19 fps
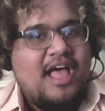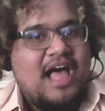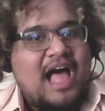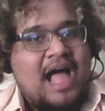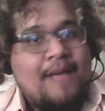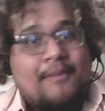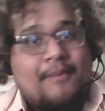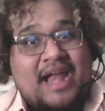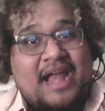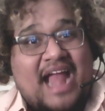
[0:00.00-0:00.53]

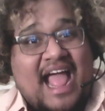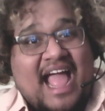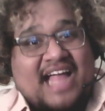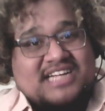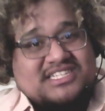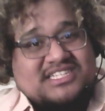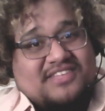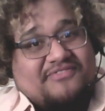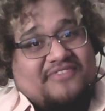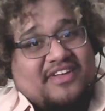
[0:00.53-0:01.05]
I might
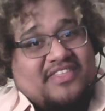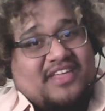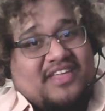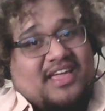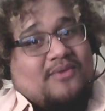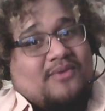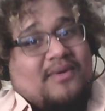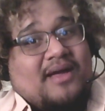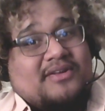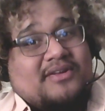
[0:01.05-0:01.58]
actually finally
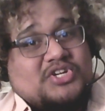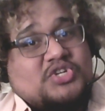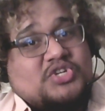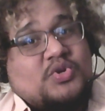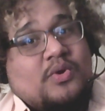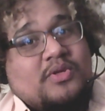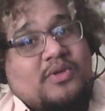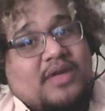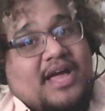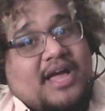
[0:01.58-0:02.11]
get around to
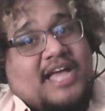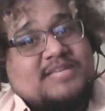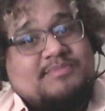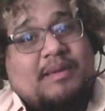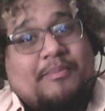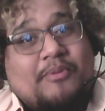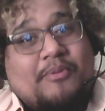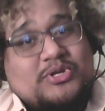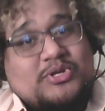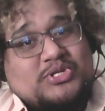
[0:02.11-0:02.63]
showing you guys
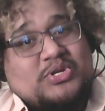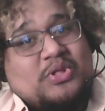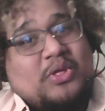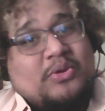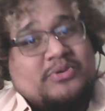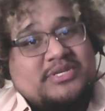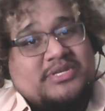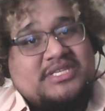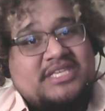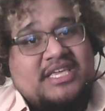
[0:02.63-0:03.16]
my personal
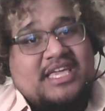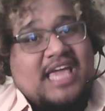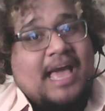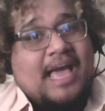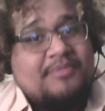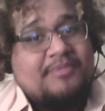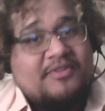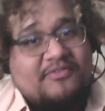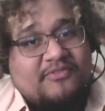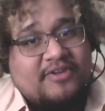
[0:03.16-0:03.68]
OC,
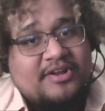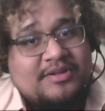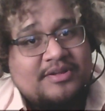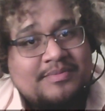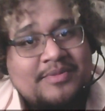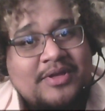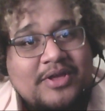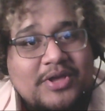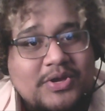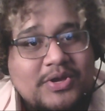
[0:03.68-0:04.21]
Captain
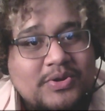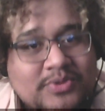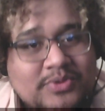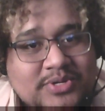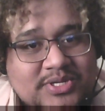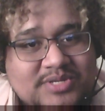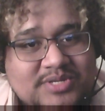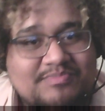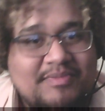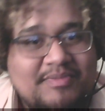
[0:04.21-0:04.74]
Freedom, who
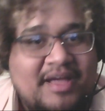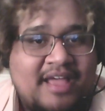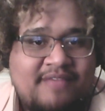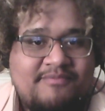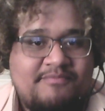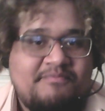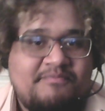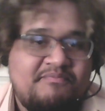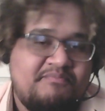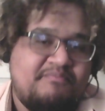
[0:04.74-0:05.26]
is my
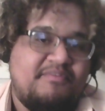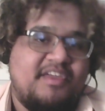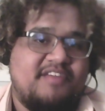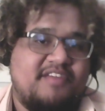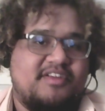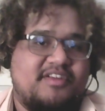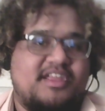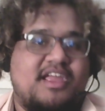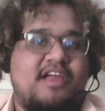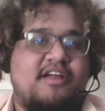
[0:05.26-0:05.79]

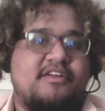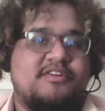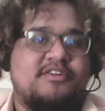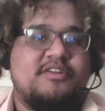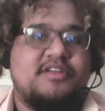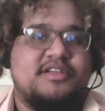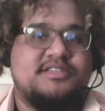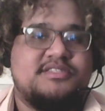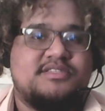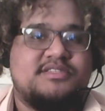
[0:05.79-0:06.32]
favorite
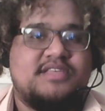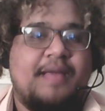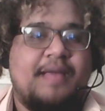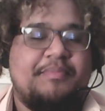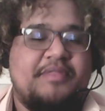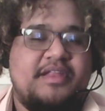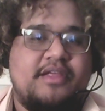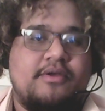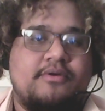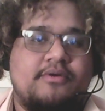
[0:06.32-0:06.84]
character because
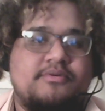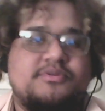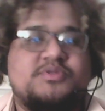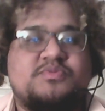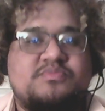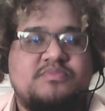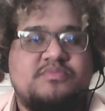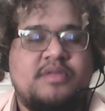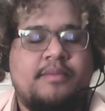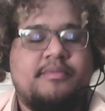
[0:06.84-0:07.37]

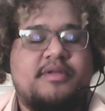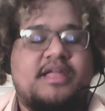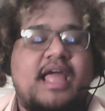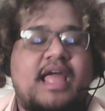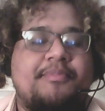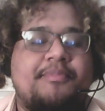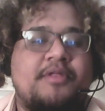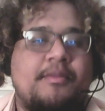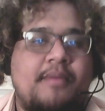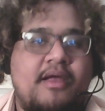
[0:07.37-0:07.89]

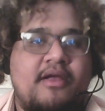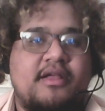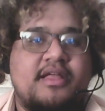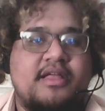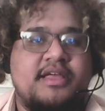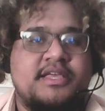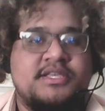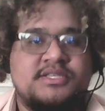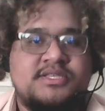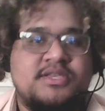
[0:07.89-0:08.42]
Captain America
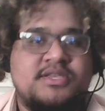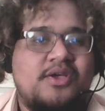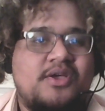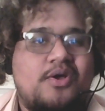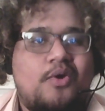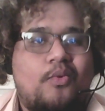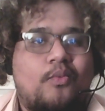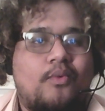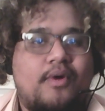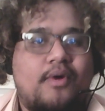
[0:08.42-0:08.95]
is
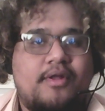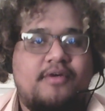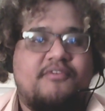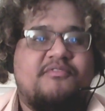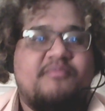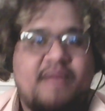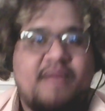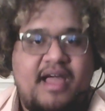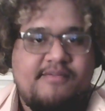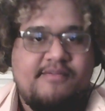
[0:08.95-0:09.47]
one
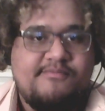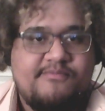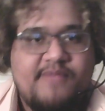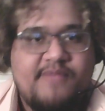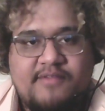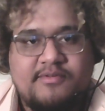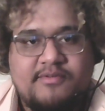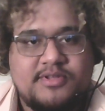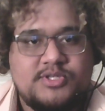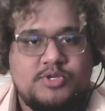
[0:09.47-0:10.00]
of my
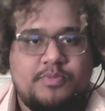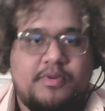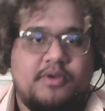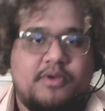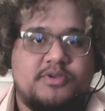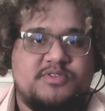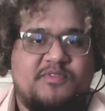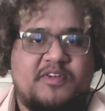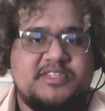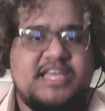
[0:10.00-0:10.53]
favorite
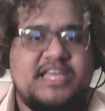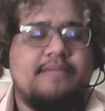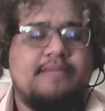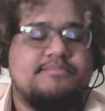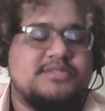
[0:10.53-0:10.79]
superheroes of all time.